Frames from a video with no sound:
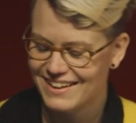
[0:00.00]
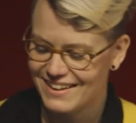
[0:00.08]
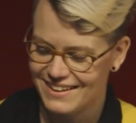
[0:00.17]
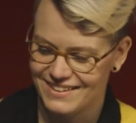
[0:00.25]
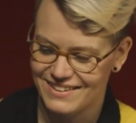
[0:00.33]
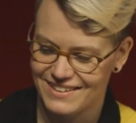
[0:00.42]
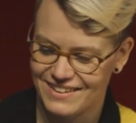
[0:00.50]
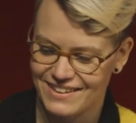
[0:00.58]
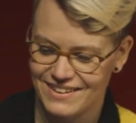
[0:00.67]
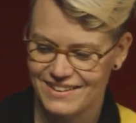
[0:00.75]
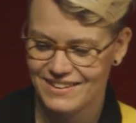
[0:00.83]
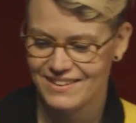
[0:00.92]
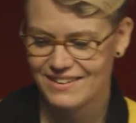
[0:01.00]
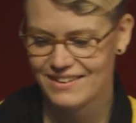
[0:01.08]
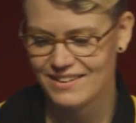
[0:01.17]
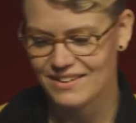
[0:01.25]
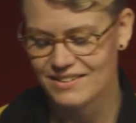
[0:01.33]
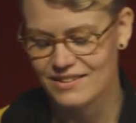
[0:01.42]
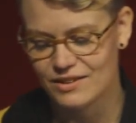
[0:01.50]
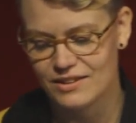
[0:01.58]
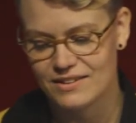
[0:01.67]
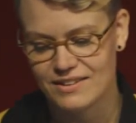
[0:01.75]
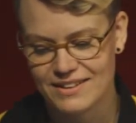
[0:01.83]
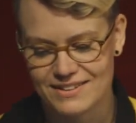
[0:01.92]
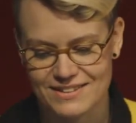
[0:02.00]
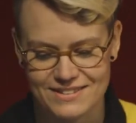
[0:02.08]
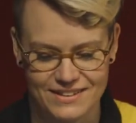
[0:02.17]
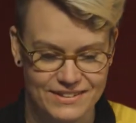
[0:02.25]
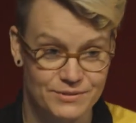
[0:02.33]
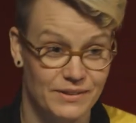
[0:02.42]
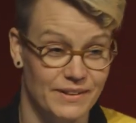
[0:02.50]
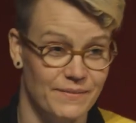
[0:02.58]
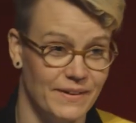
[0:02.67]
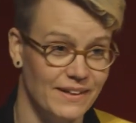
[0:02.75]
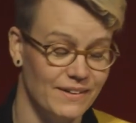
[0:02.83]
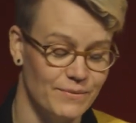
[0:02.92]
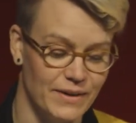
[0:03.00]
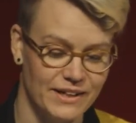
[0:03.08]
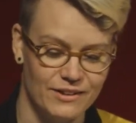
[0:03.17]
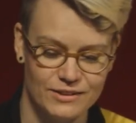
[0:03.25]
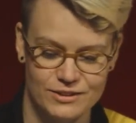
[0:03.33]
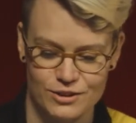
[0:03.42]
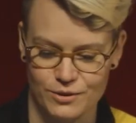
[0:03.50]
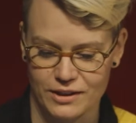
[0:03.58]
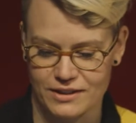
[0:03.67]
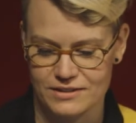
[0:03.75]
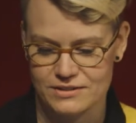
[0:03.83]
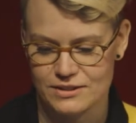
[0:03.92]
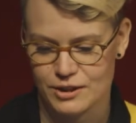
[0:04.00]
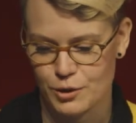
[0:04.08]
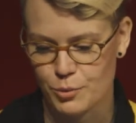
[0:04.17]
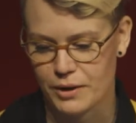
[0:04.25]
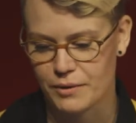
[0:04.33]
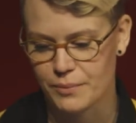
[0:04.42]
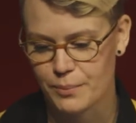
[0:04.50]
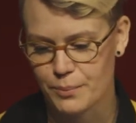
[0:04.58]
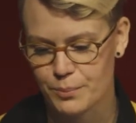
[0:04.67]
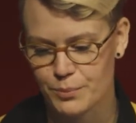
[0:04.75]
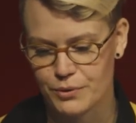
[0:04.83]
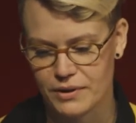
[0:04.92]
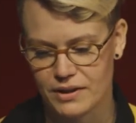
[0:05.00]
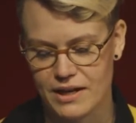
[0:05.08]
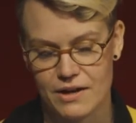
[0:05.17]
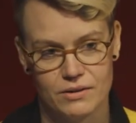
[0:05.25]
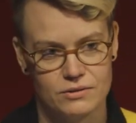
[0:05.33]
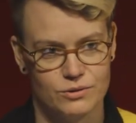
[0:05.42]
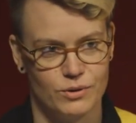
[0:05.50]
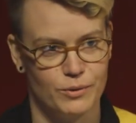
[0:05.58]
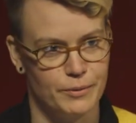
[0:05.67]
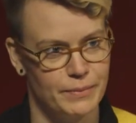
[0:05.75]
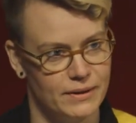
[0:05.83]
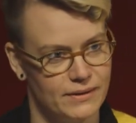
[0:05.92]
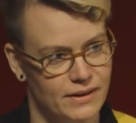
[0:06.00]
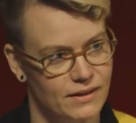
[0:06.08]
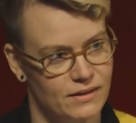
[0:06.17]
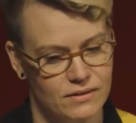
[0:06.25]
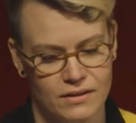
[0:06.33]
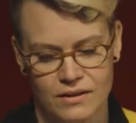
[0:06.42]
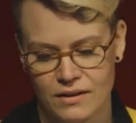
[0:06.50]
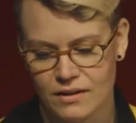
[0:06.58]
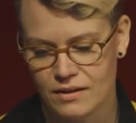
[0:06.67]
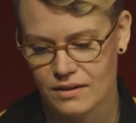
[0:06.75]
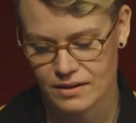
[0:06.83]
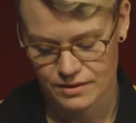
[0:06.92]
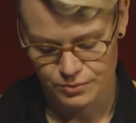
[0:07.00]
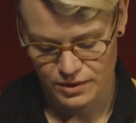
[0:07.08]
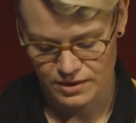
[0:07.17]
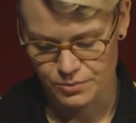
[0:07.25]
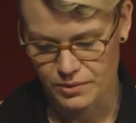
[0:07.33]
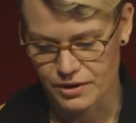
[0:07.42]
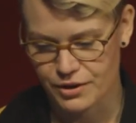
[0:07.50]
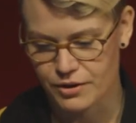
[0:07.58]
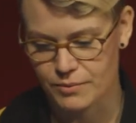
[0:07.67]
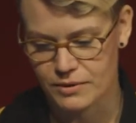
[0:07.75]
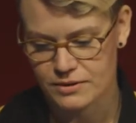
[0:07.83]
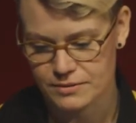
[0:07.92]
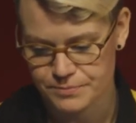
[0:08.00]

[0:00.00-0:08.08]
And details like this really matter in showing us that we're putting care into what we're building and we're human.